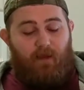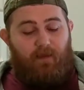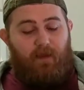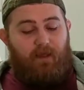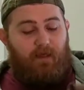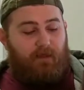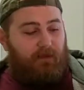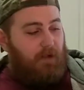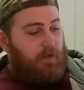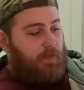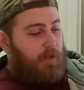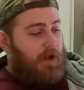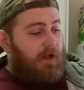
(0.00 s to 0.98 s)
ThinkGeek's
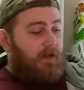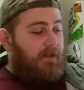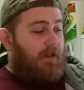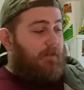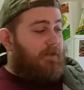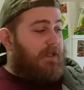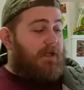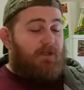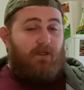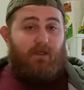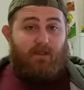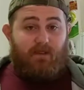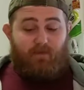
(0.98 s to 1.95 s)
other product that was
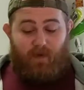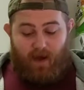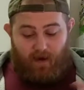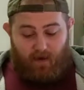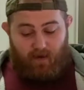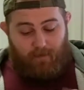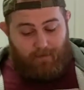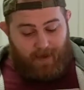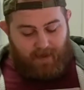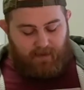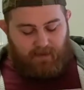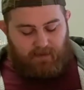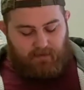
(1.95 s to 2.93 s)
actually inspired by
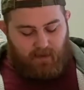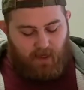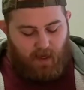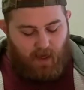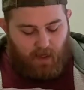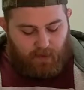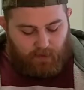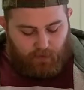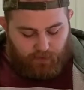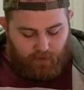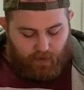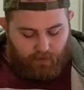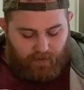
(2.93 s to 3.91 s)
this, you'll
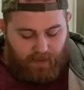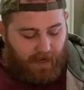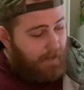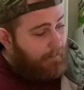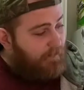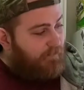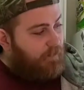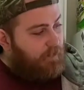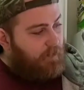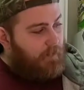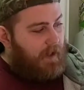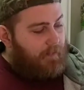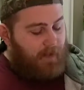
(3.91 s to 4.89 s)
know that I prefer
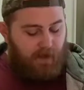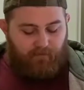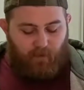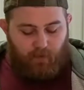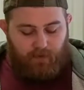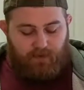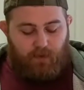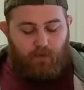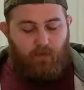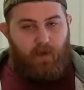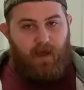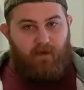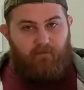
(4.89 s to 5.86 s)
the backpack of holding to the
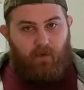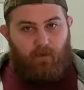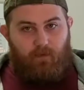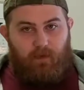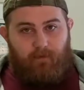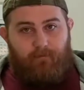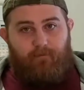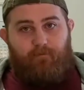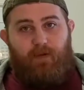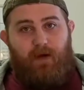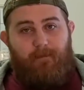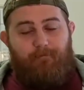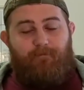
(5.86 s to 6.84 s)
bag of holding.
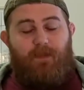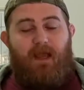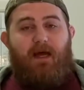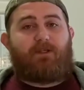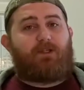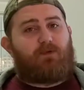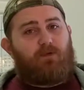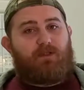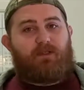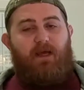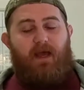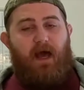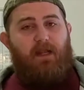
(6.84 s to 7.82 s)
But I just want to
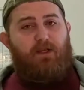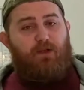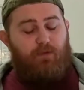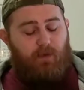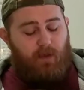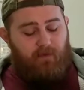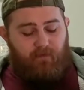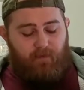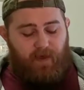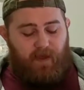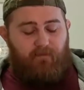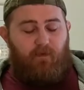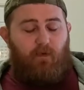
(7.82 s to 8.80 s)
say I do love the
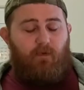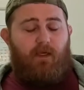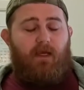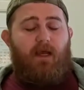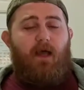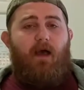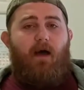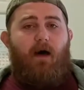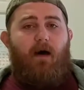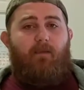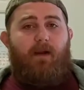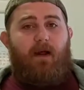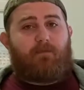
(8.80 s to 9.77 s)
bag of holding.
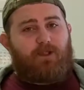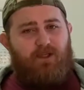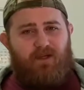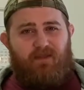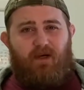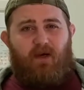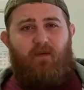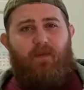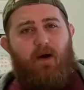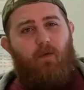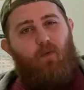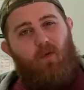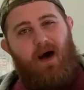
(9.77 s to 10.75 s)
But I'm just going to talk
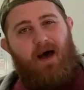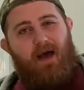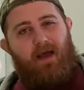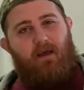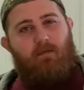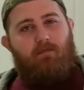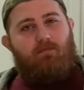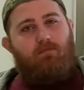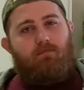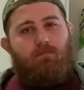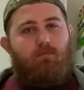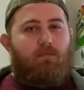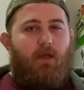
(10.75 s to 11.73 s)
about why
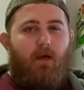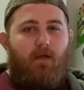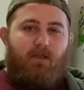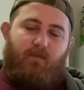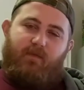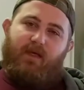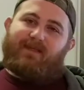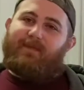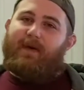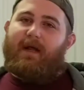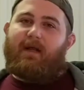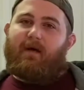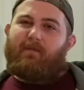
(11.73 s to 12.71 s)
there are some things
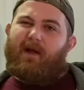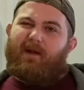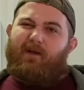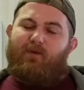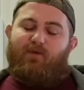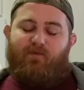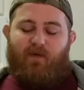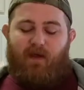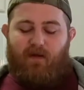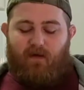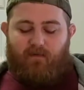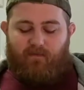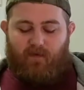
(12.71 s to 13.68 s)
about it I'm not a huge fan
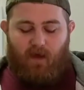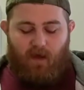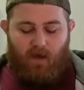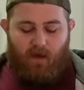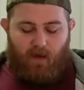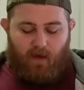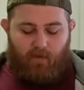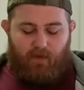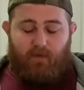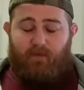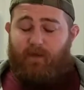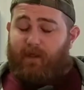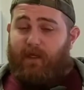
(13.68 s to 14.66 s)
of, but
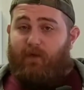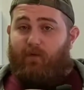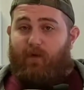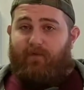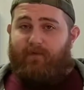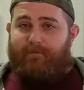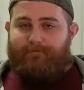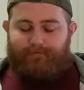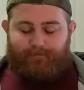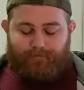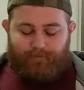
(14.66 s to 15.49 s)
ultimately I do love it.